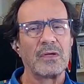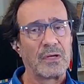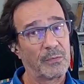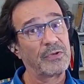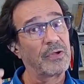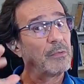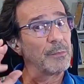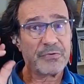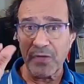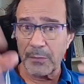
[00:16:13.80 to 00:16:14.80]
And now we're talking about
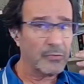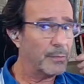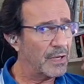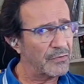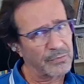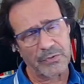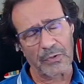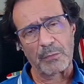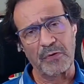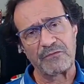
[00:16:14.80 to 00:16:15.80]
perception management, we
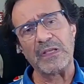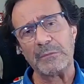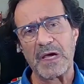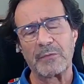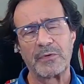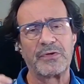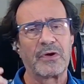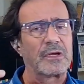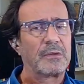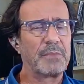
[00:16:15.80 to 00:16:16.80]
talk about feedback, we're
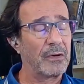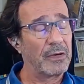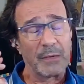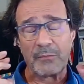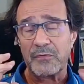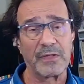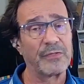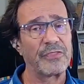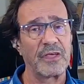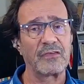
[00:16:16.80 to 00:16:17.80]
talking about a number of
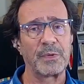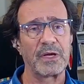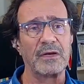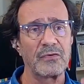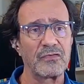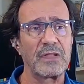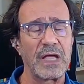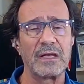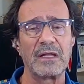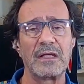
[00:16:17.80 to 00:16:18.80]
other things, but
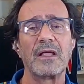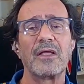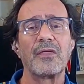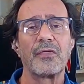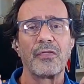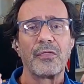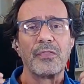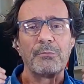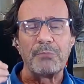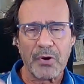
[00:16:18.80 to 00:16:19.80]
understanding
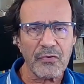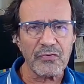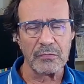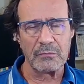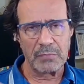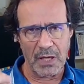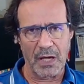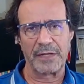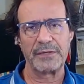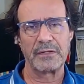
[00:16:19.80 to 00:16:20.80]
the person
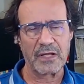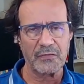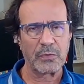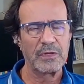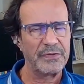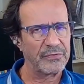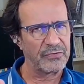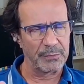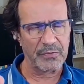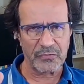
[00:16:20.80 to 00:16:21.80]
behind it. That's where
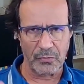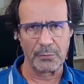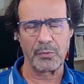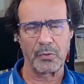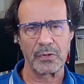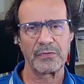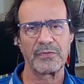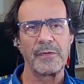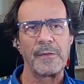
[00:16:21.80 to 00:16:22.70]
leadership is so important.